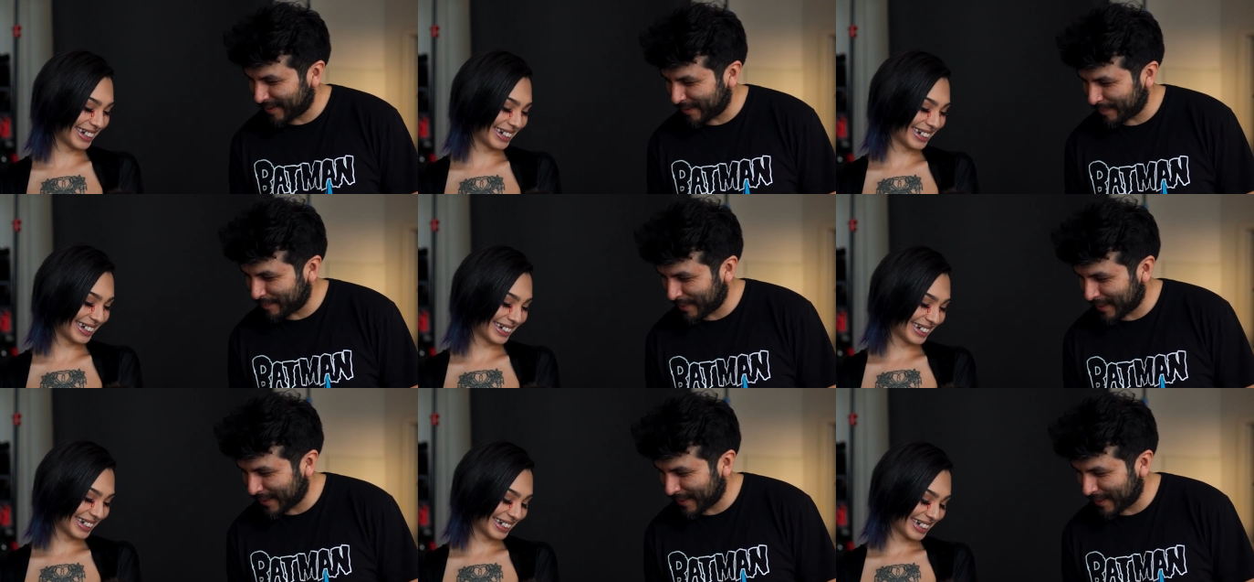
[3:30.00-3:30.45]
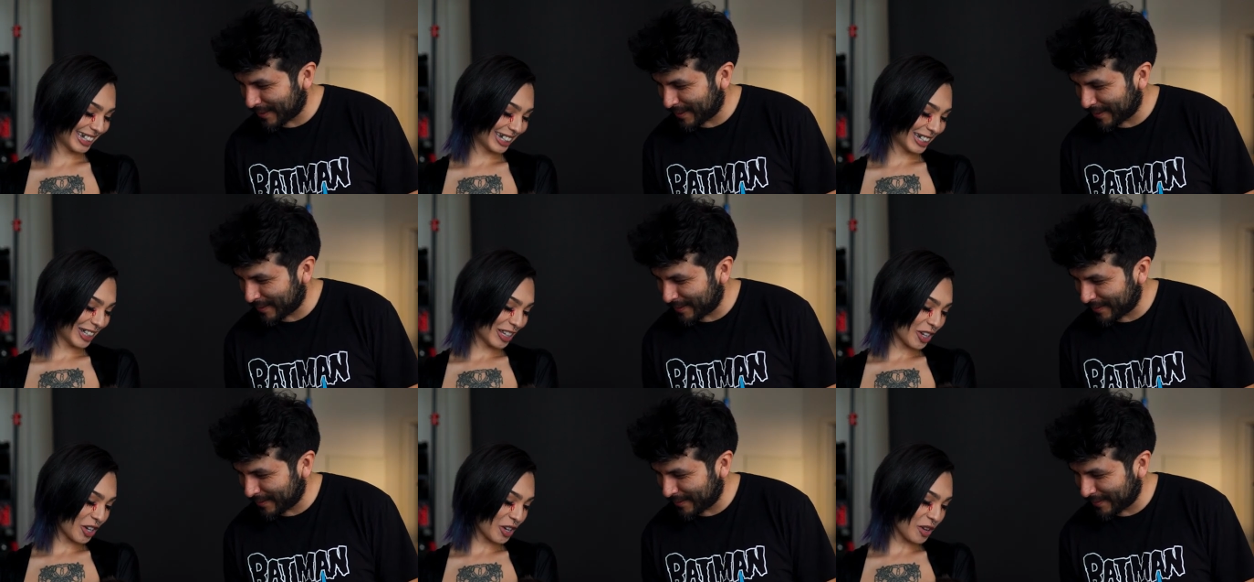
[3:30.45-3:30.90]

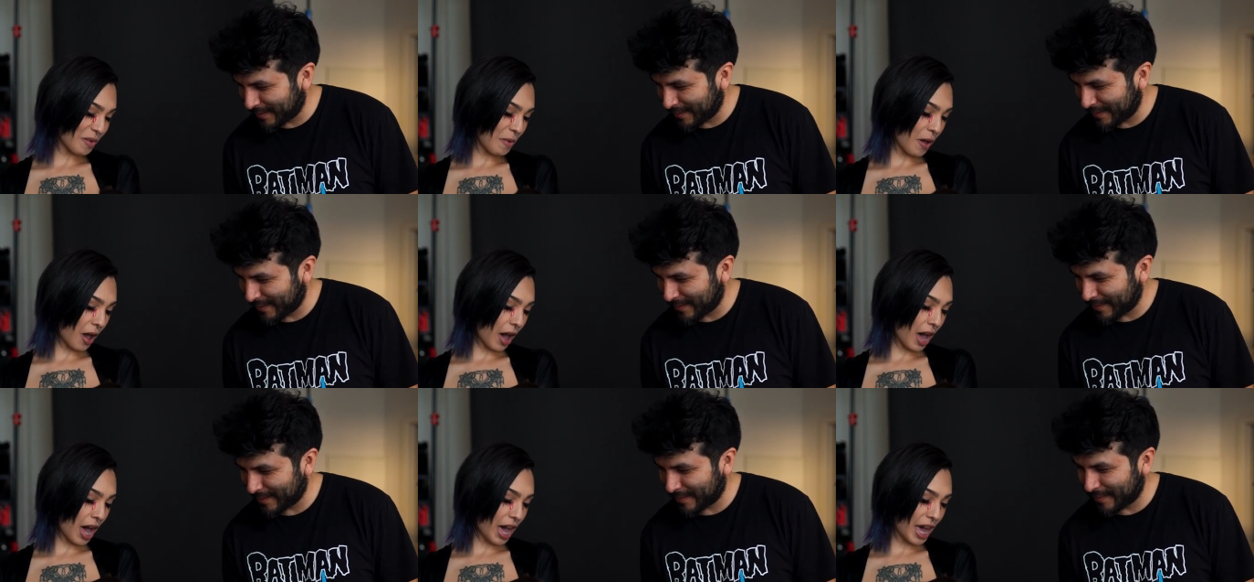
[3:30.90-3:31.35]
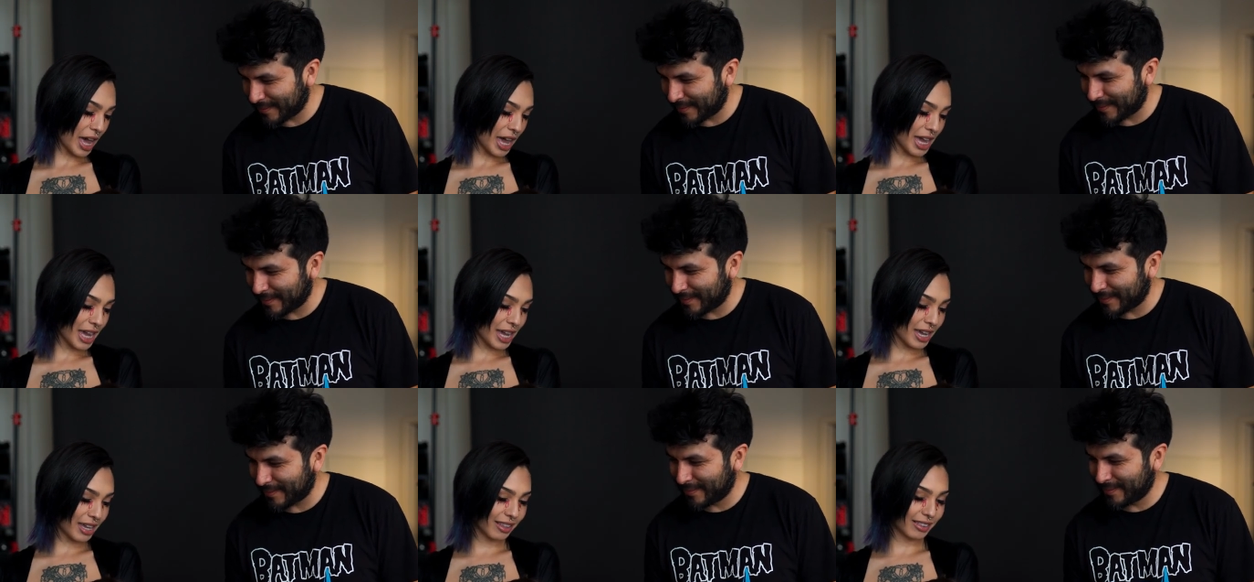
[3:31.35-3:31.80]
Speaker 1: Goodbye.
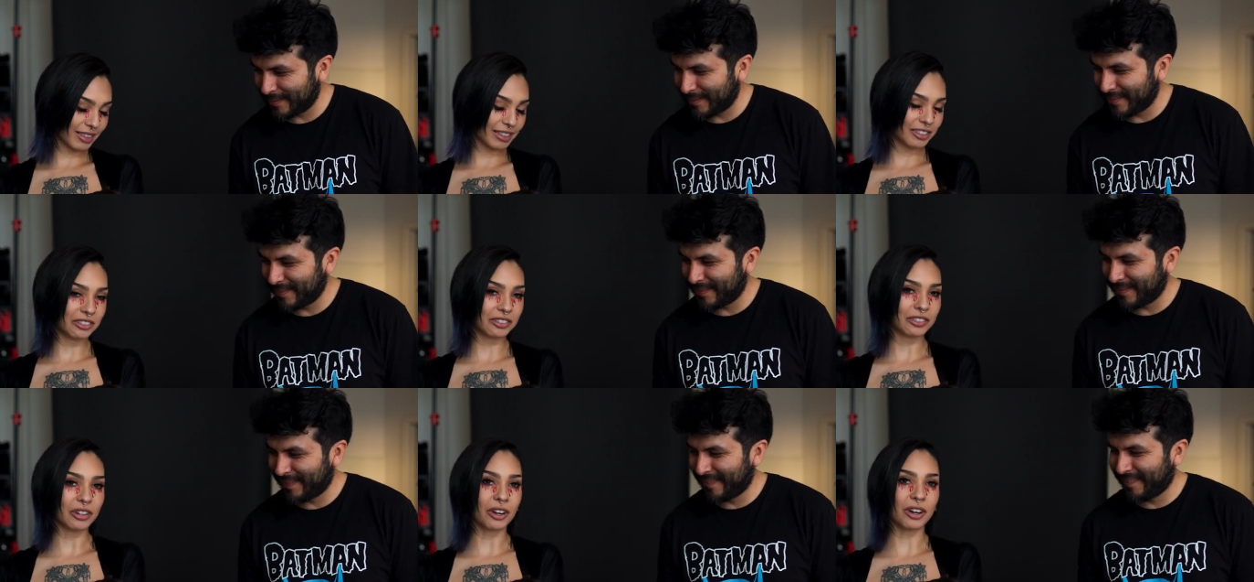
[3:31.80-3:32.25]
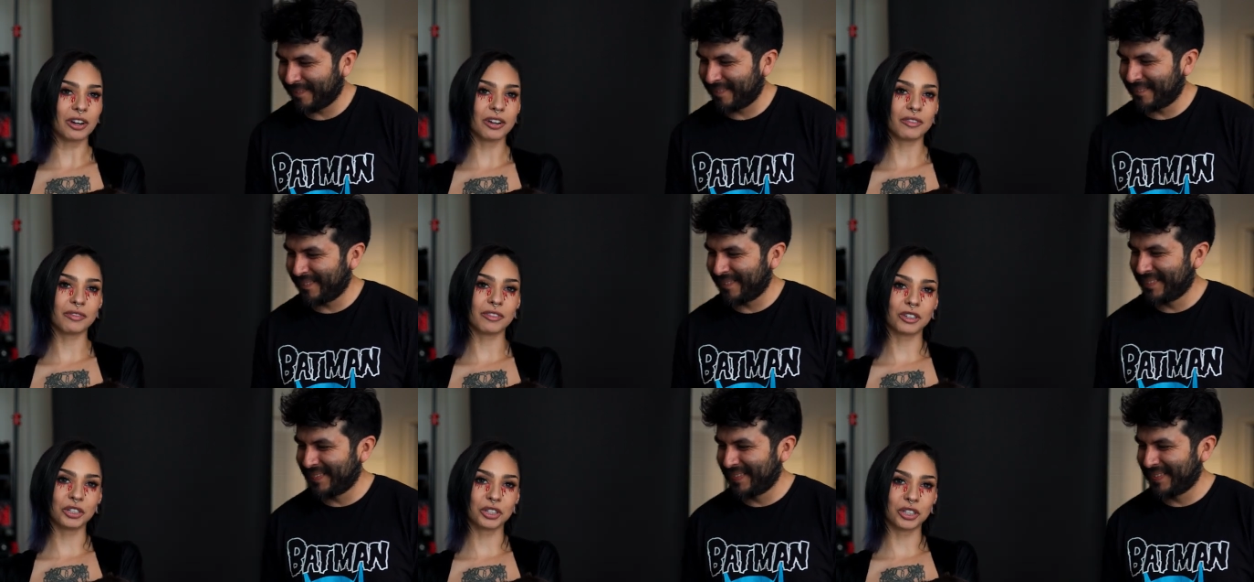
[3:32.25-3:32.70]
Goodbye. The star of
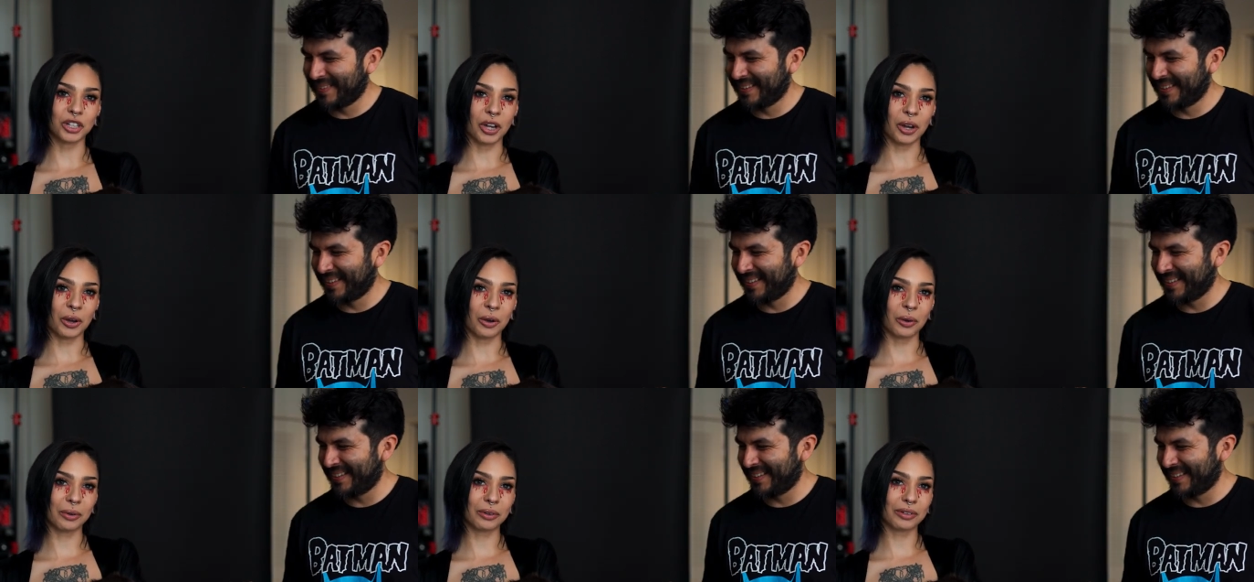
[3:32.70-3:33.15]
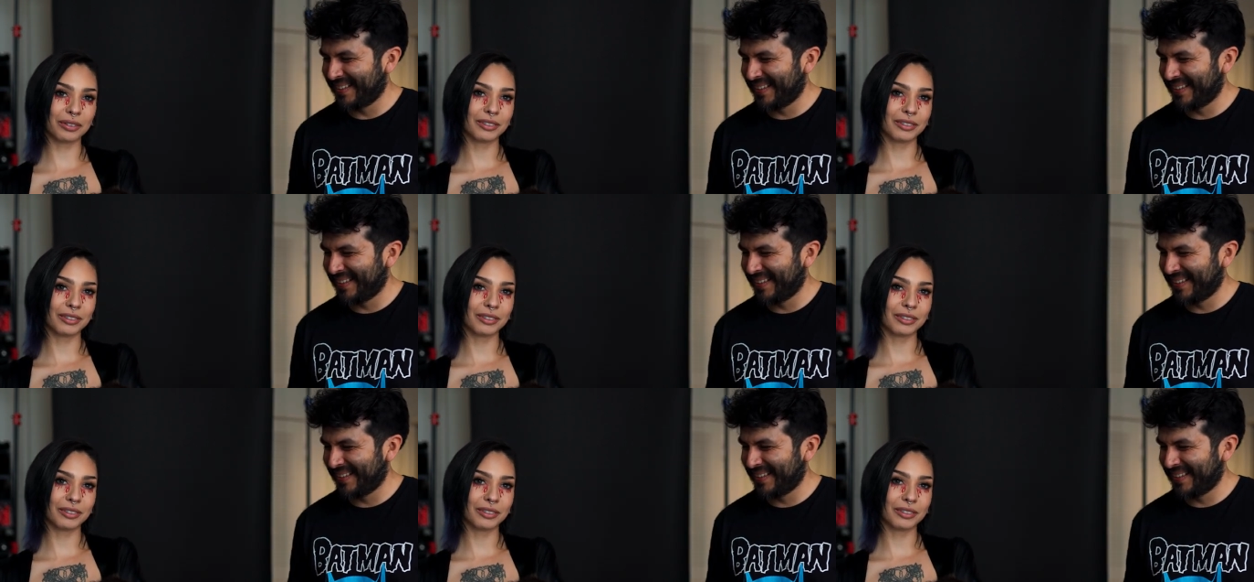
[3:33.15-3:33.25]
the show,